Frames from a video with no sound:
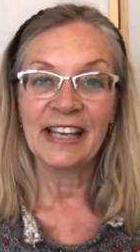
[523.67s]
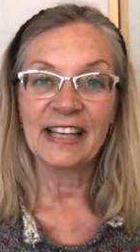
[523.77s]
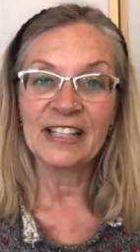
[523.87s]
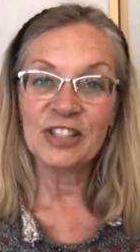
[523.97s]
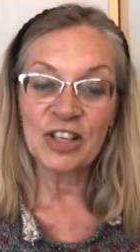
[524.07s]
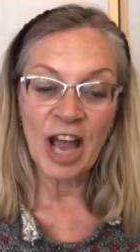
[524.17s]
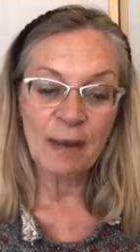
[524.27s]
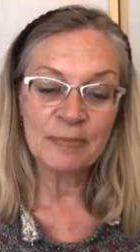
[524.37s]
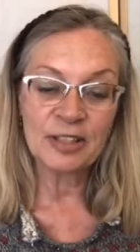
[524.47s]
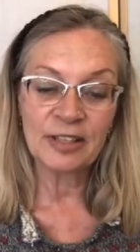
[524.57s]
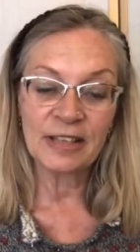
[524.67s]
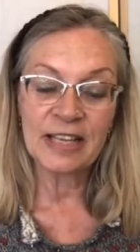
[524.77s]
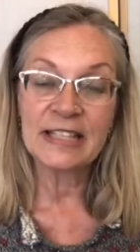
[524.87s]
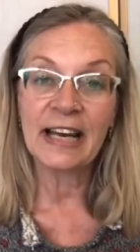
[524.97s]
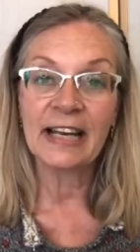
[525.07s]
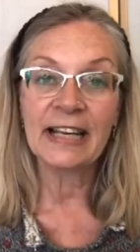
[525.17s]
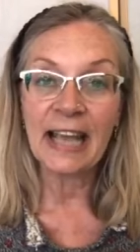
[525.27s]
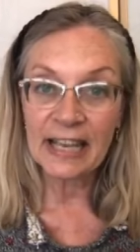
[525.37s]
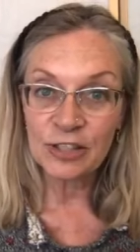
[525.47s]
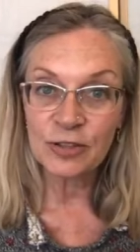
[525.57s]
in his chapter entitled
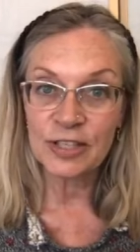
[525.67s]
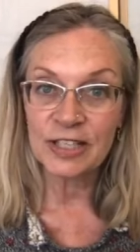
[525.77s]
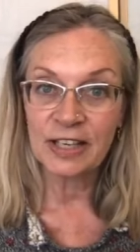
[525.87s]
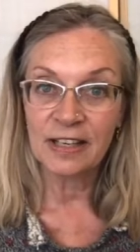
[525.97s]
Hatred,